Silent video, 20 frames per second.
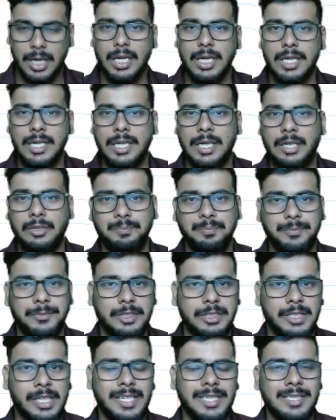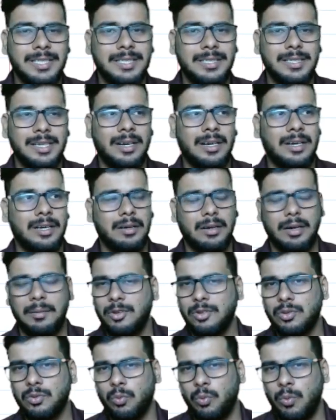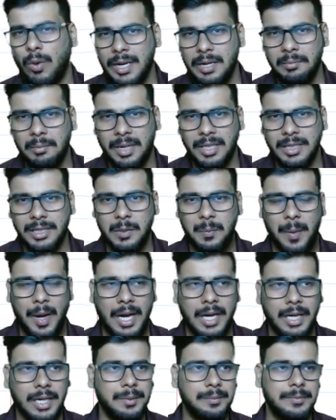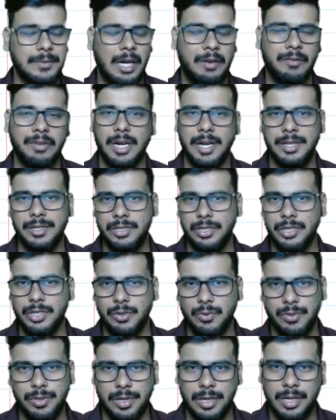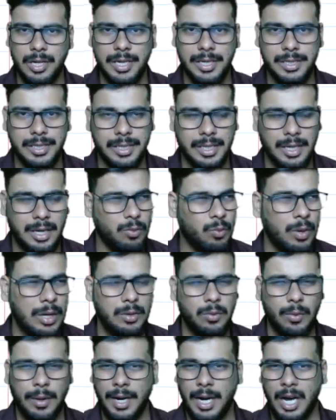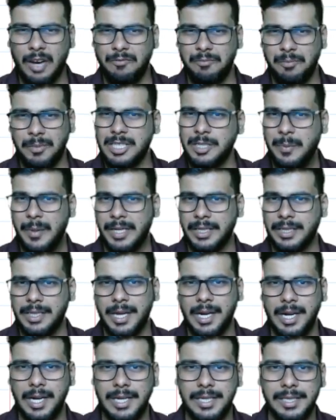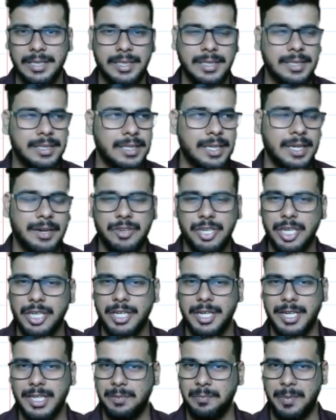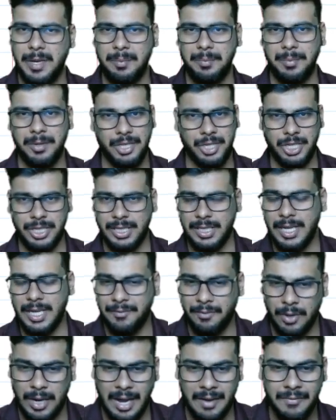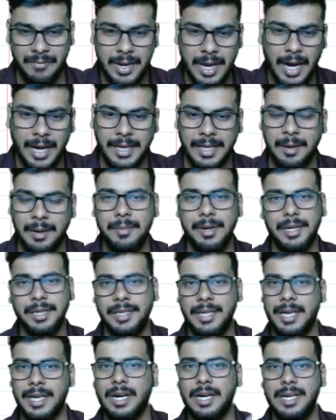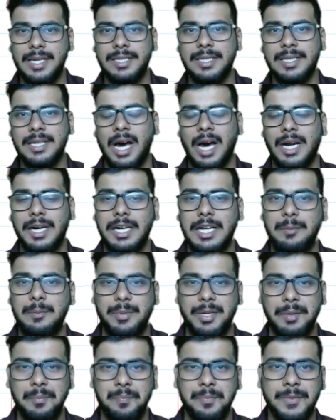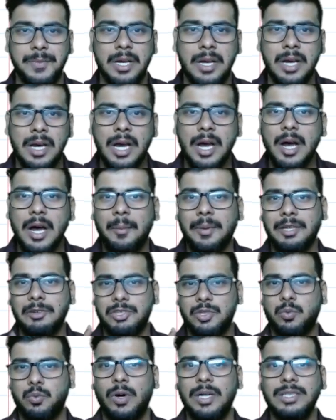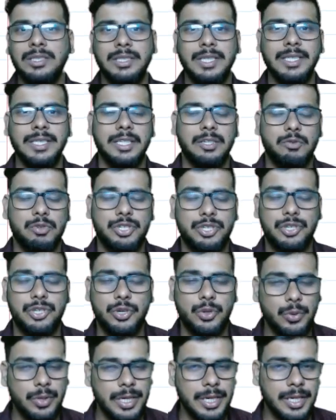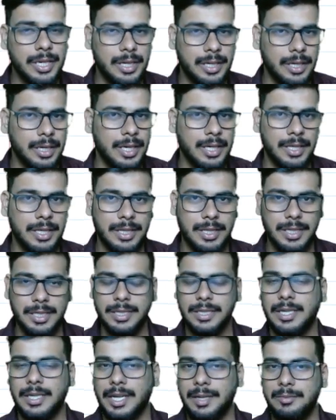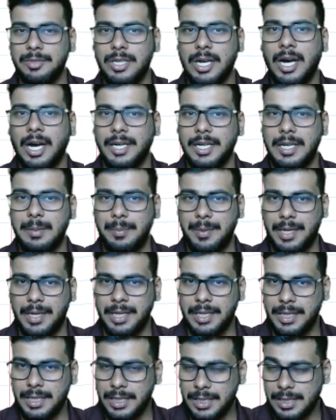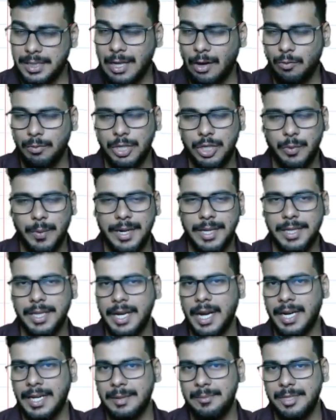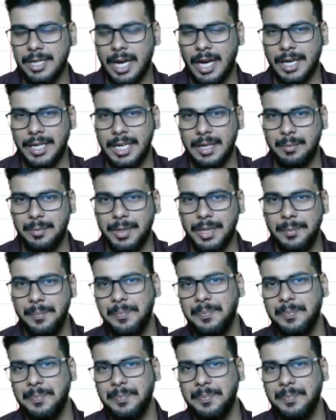Now, guys, about 1 month back, our institute released 1.5 months back, they released this revision test paper. Just like for every attempt, they release an RTP. But there was one thing that was unique in this time's RTP, in this November 23 attempts RTP.